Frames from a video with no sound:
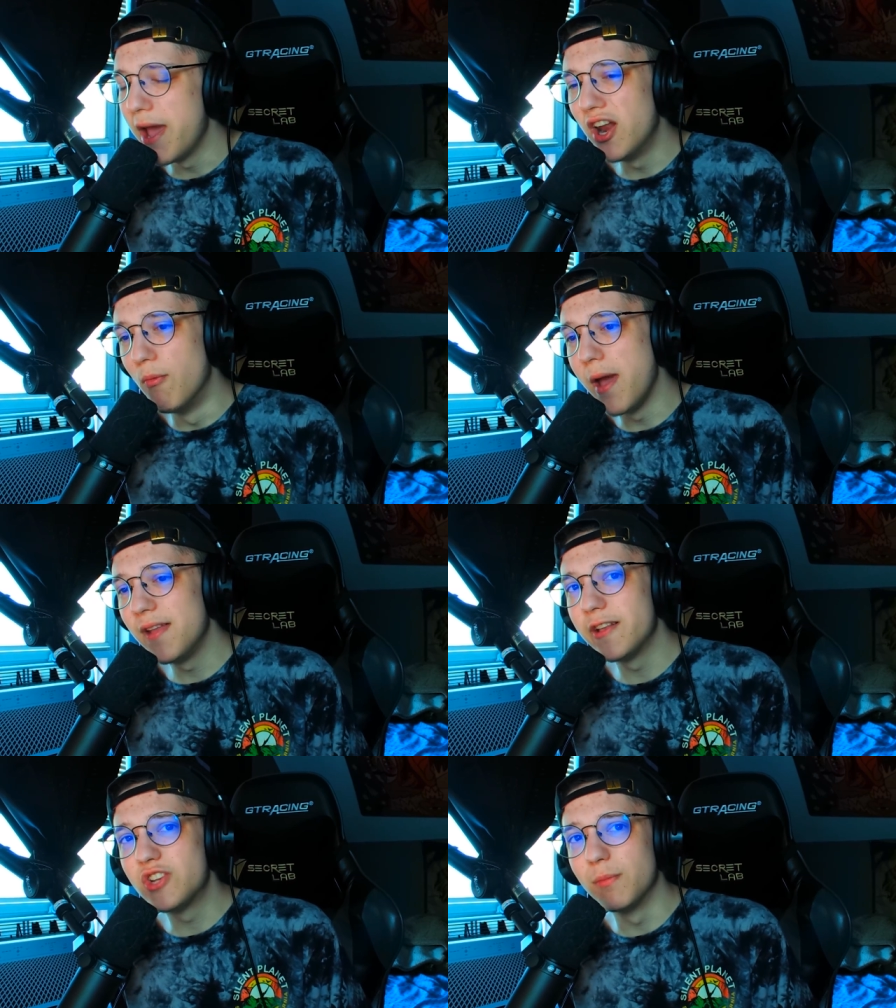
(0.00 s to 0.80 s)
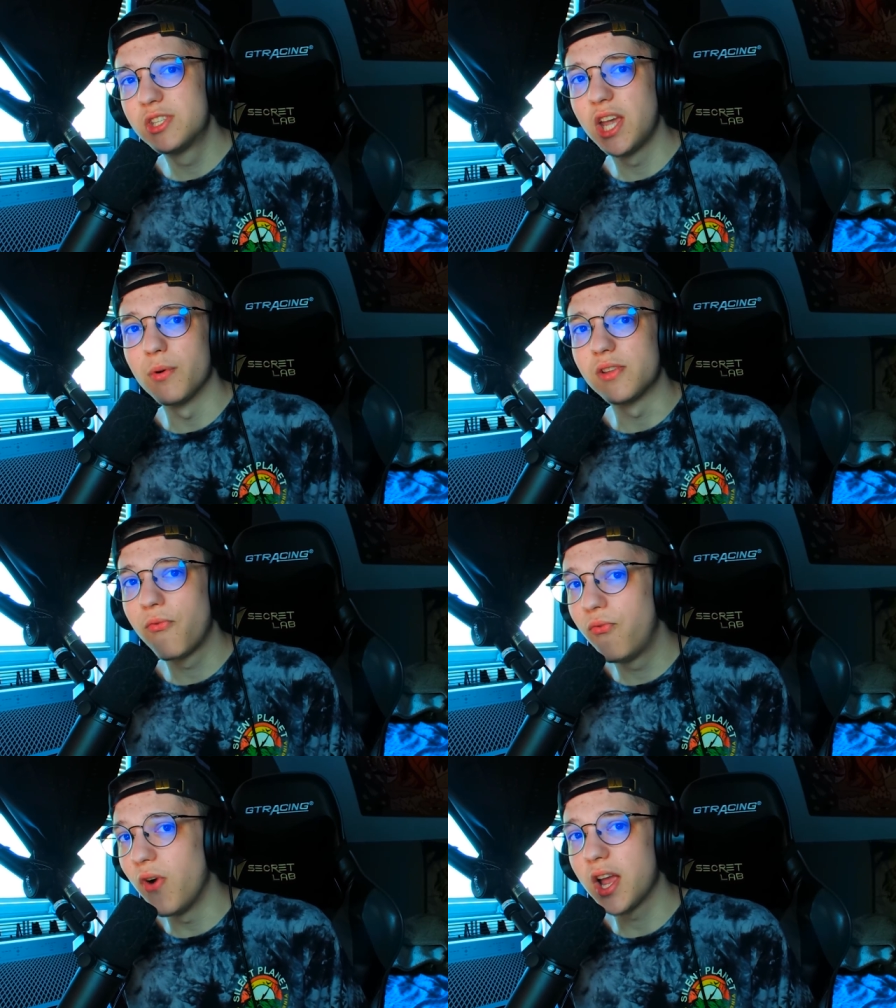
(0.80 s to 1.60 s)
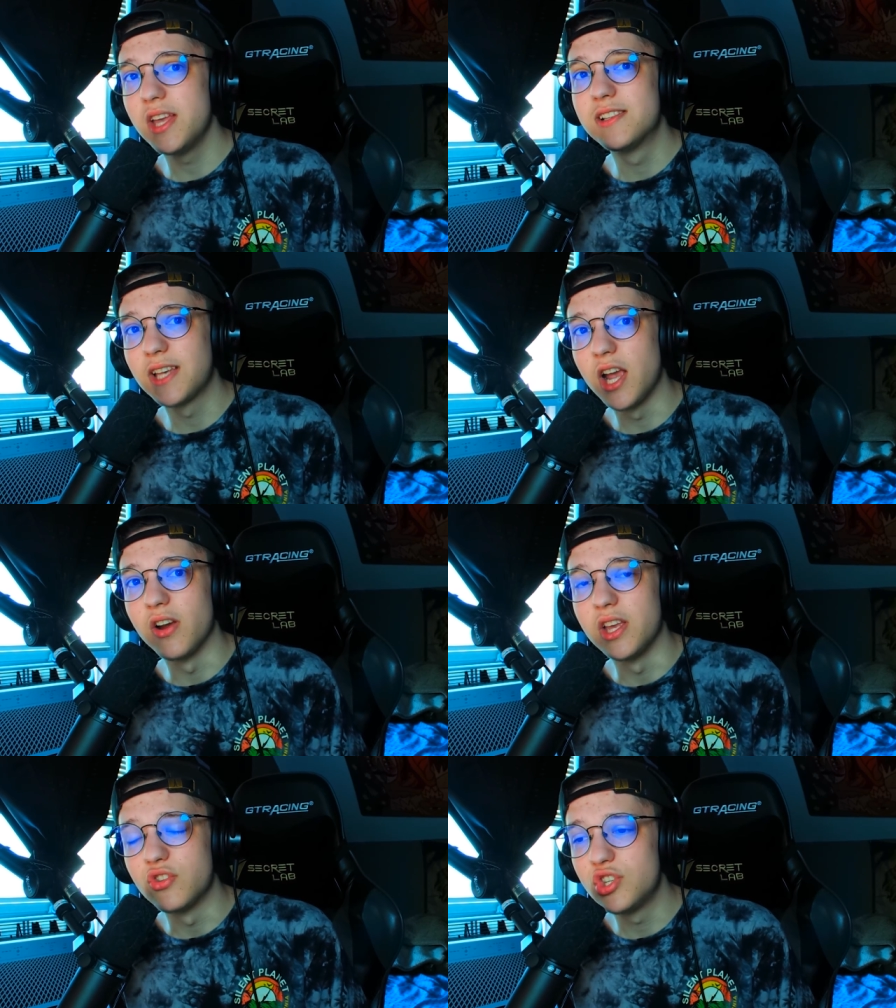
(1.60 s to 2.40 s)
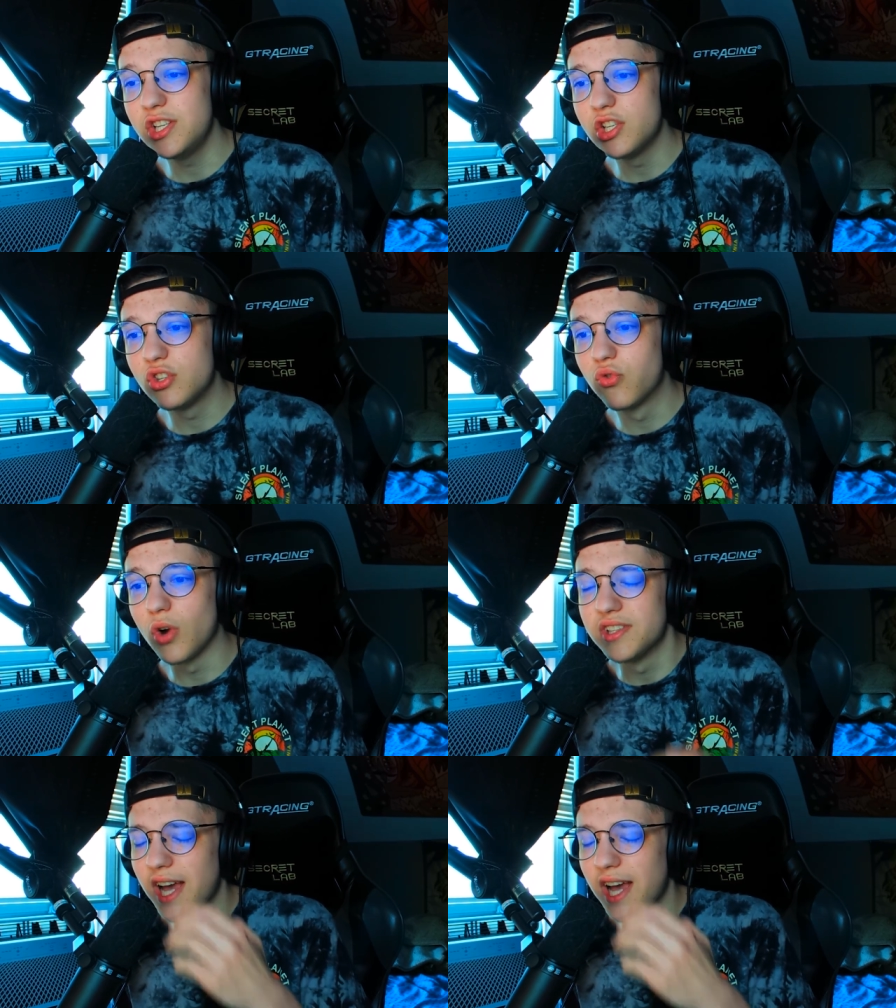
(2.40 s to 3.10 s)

oh man, the jump scare was fucking scary. Jesus Christ. I